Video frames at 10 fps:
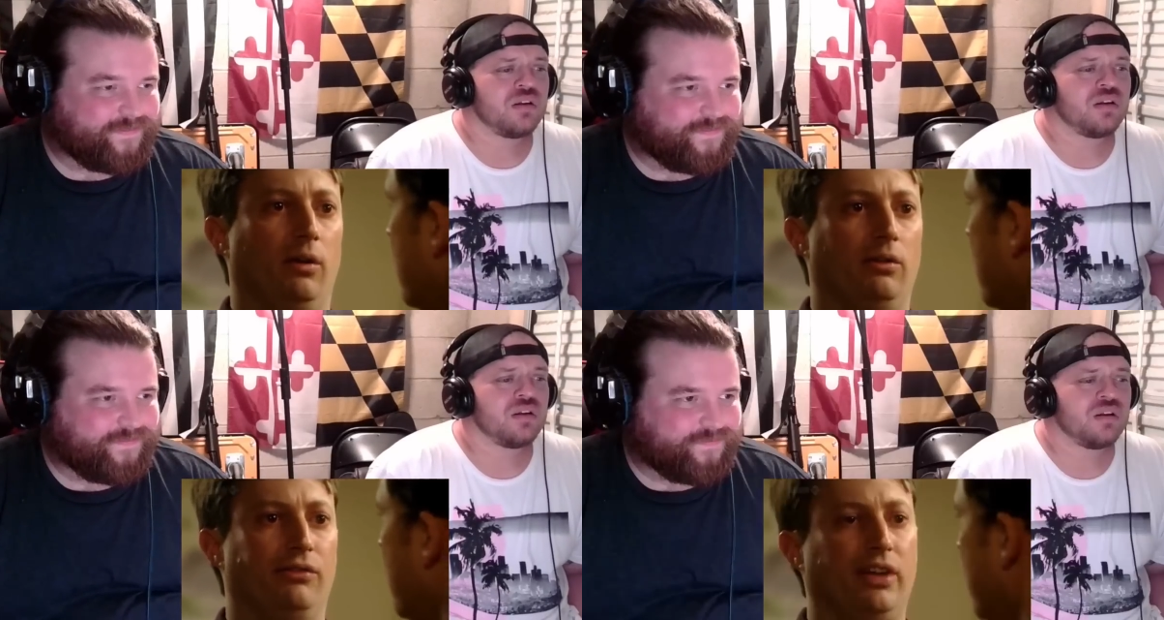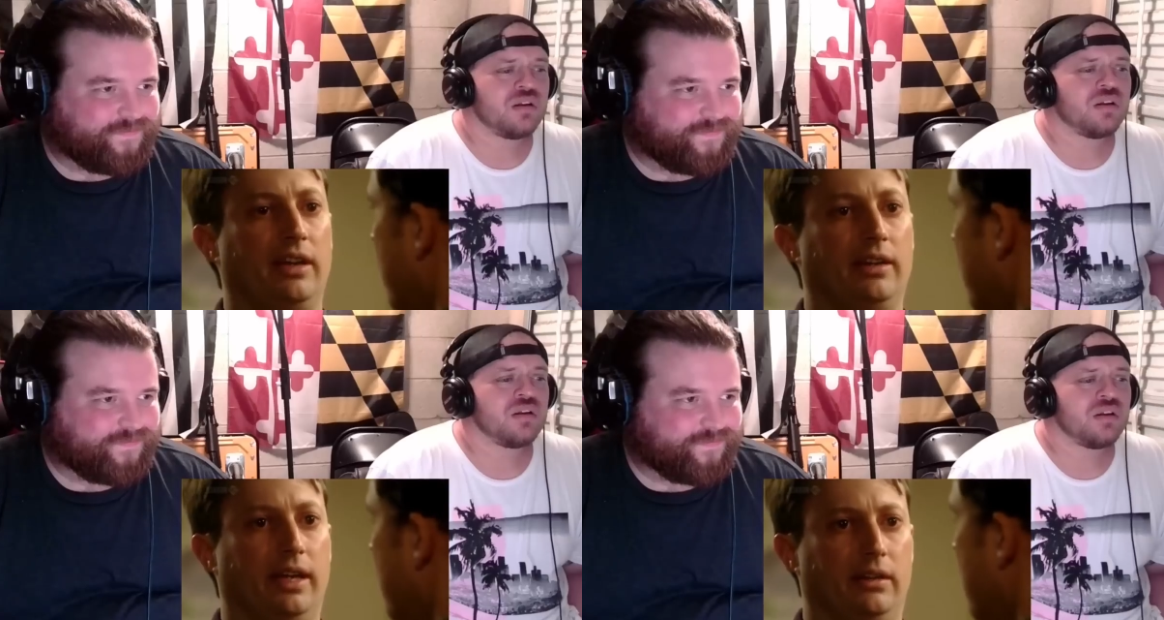
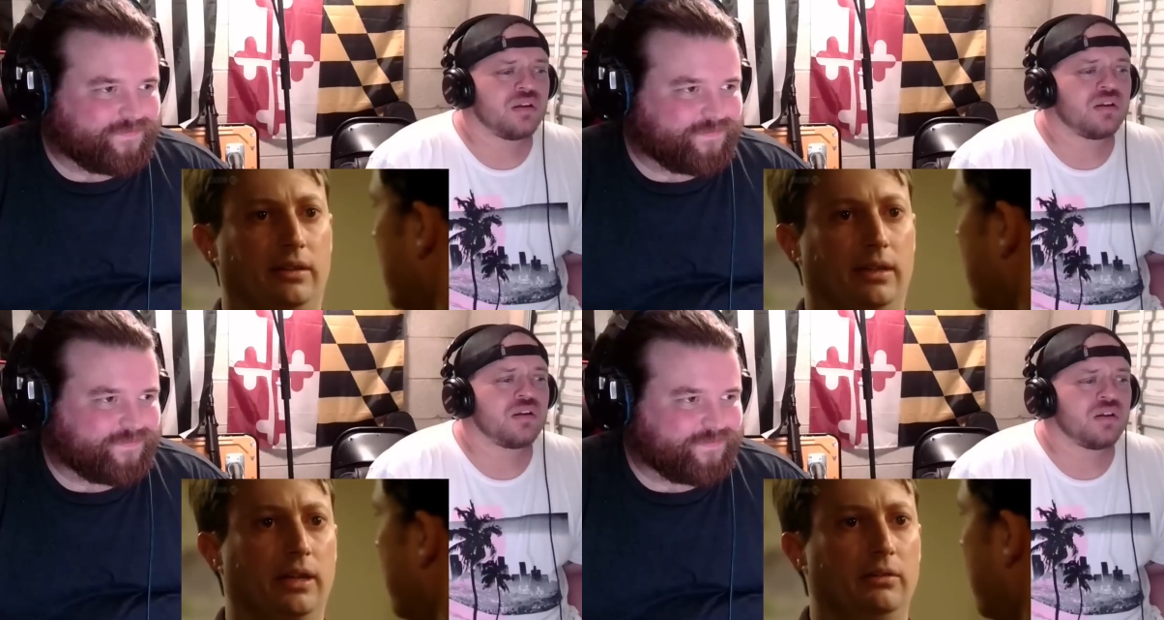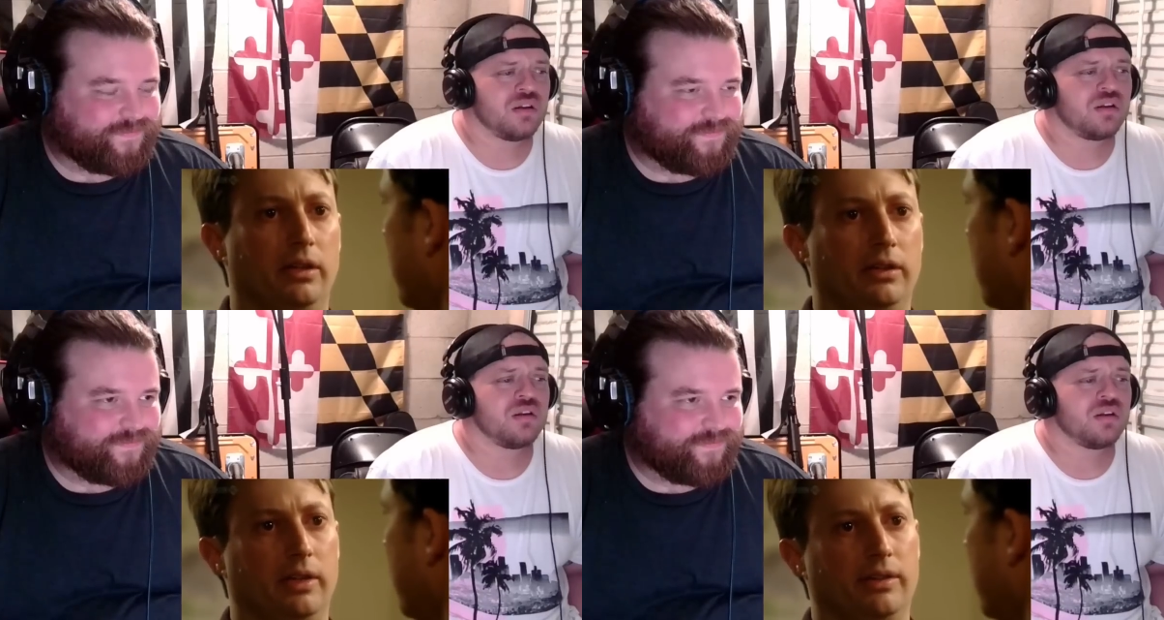Speaker 1: long-fingernailed
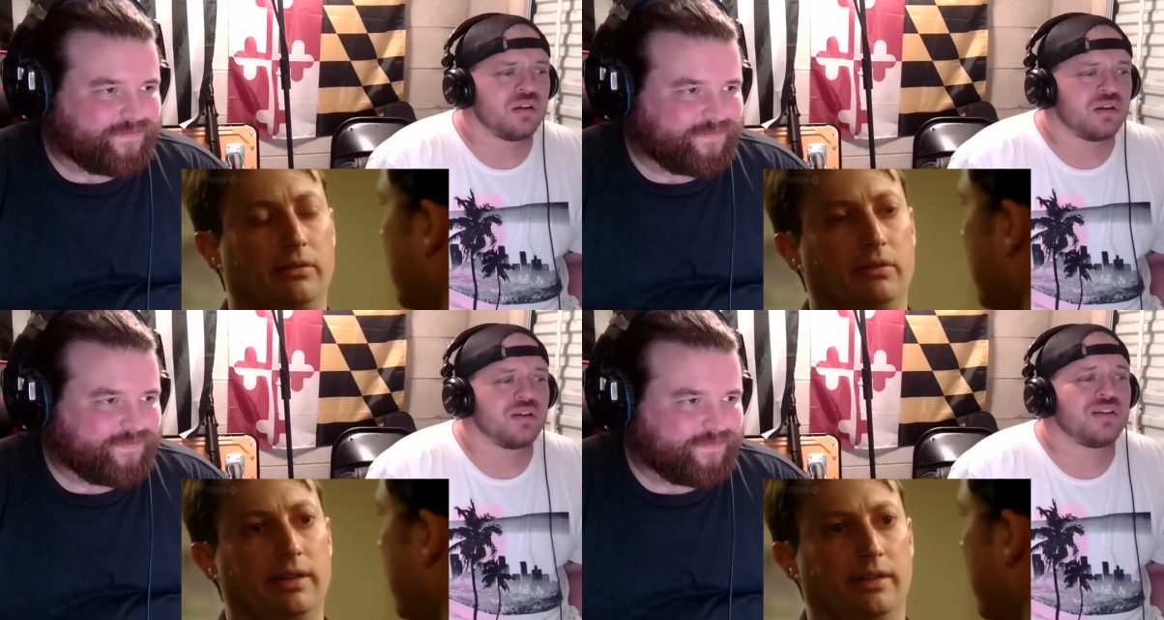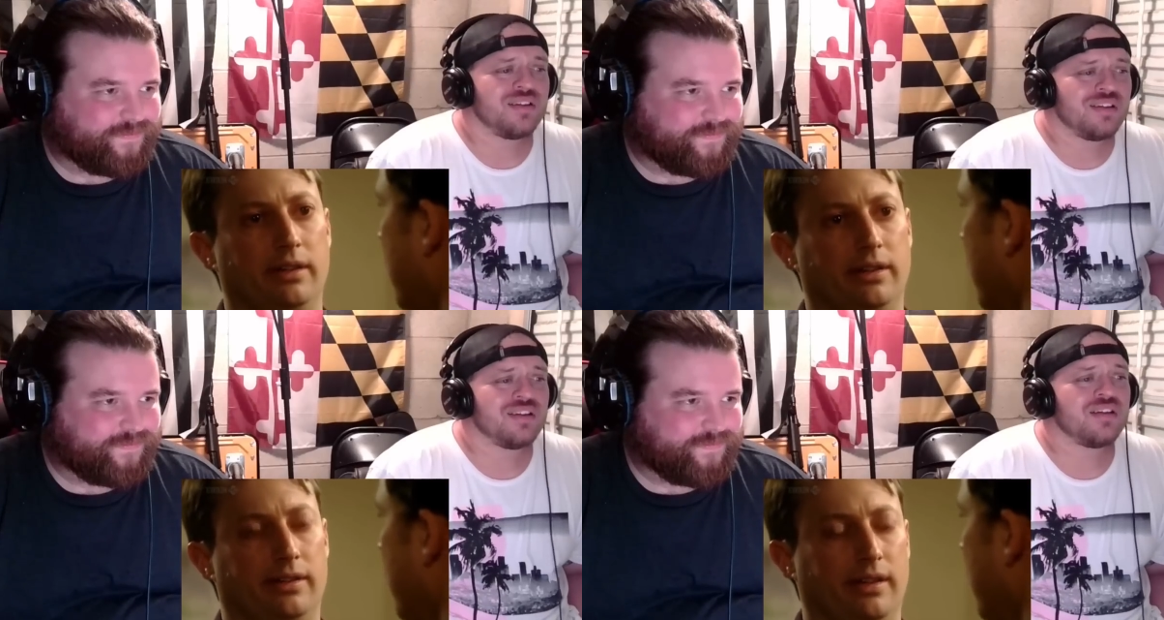loner who gets
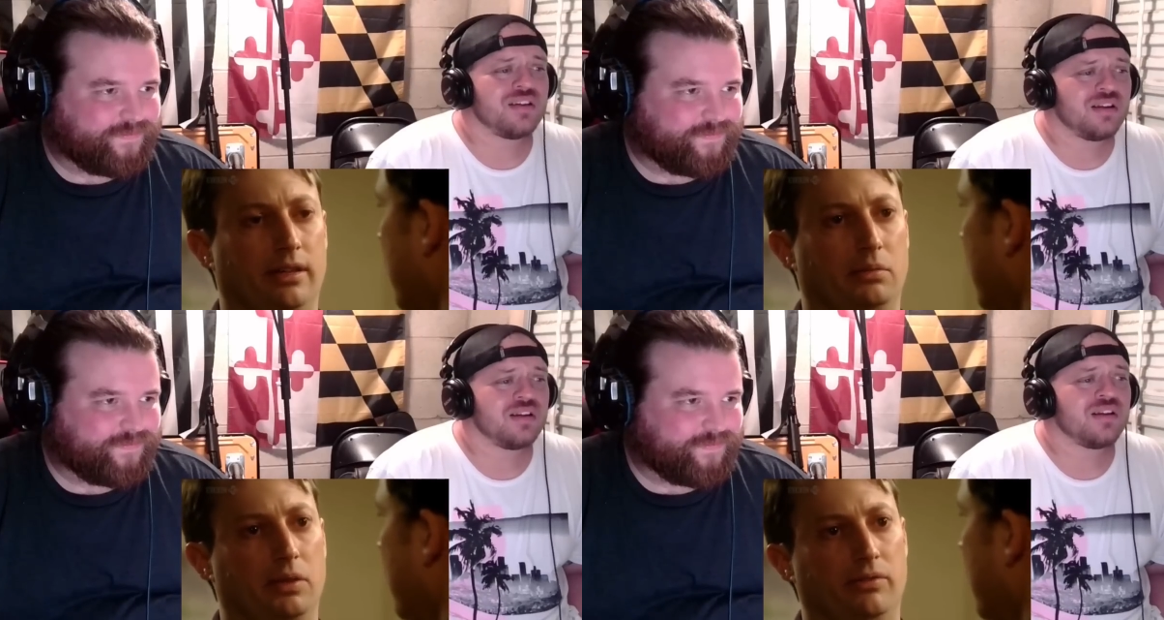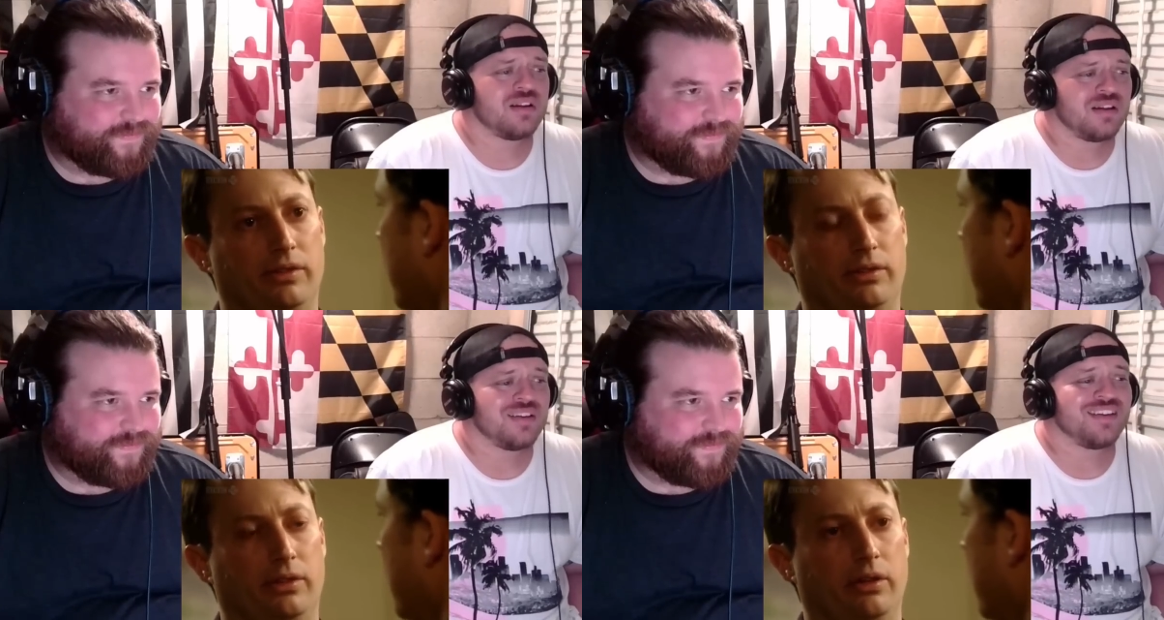arrested in
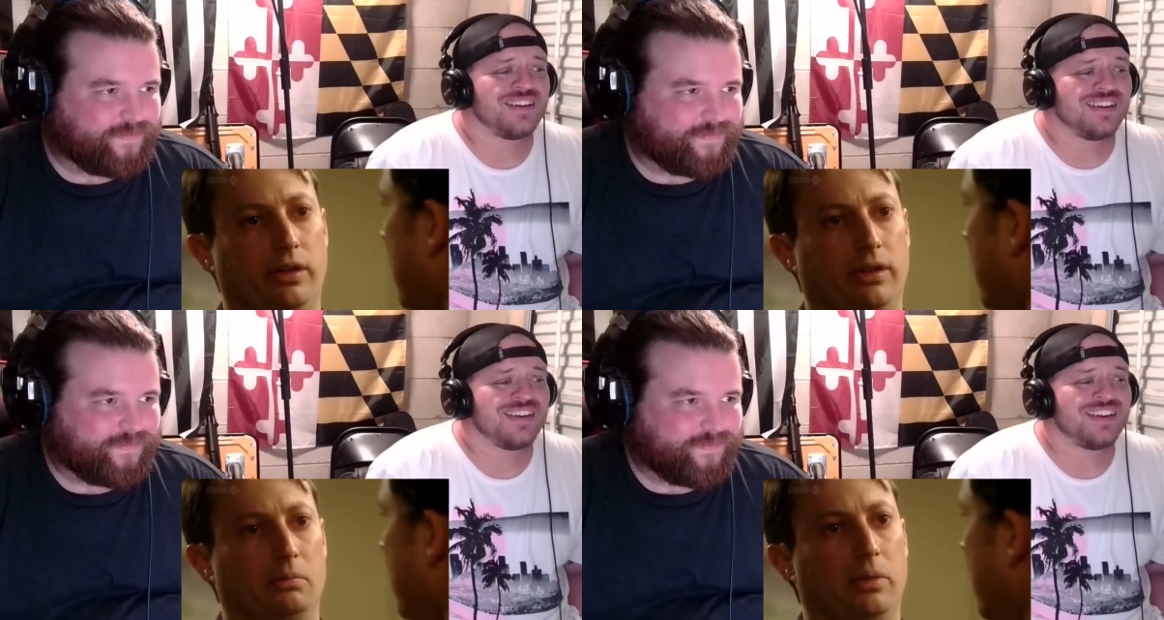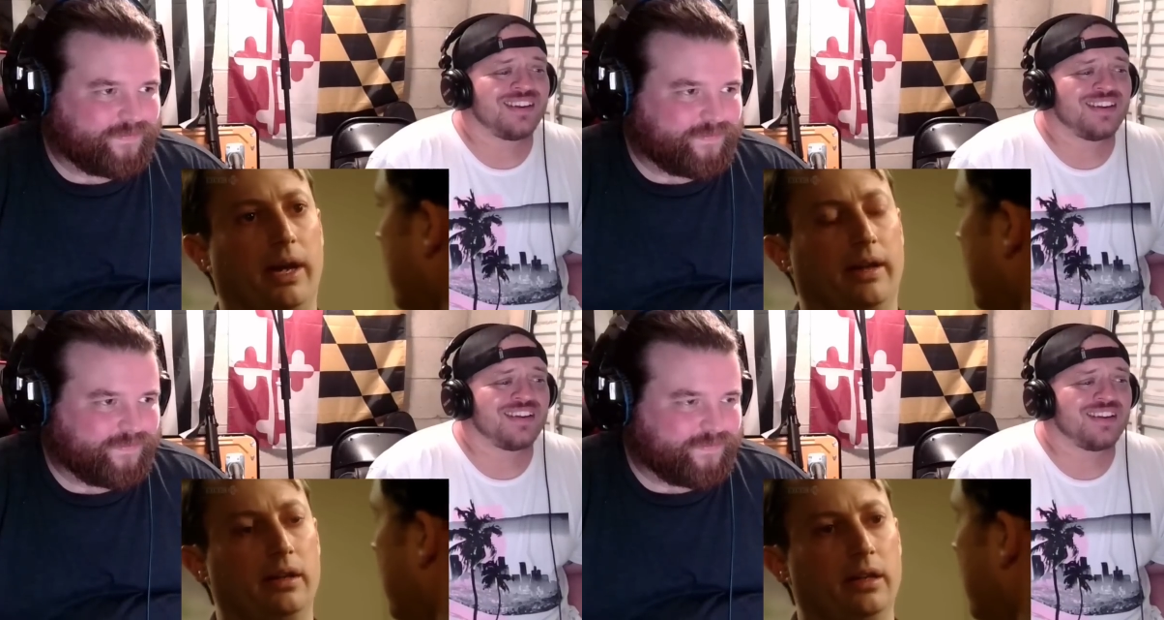Sainsbury's for stroking the
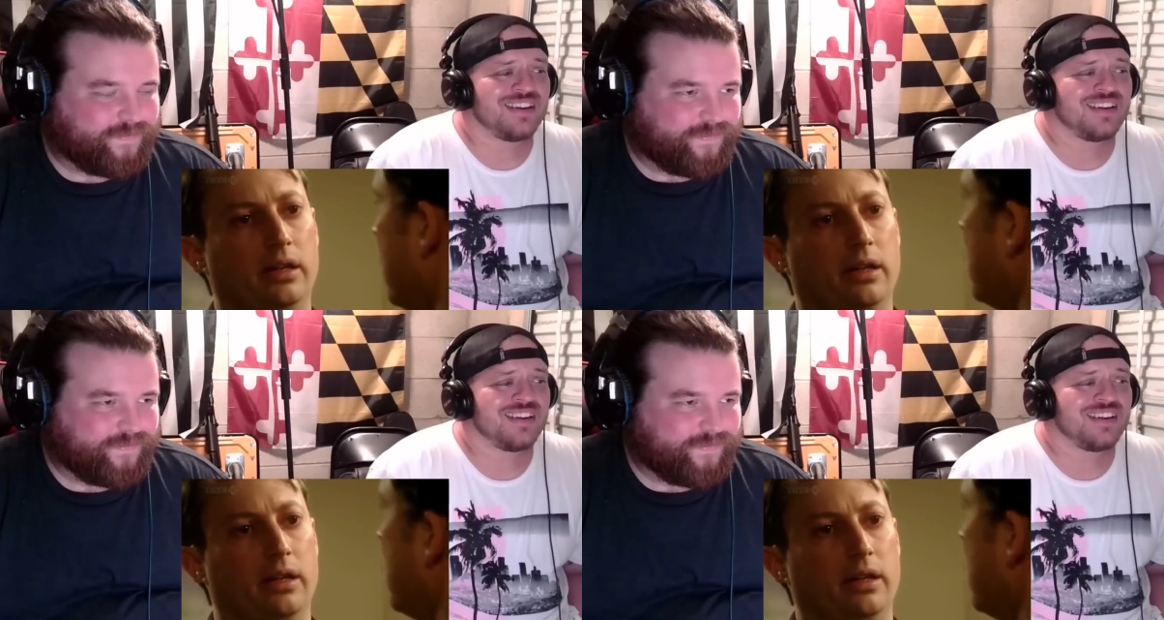bread.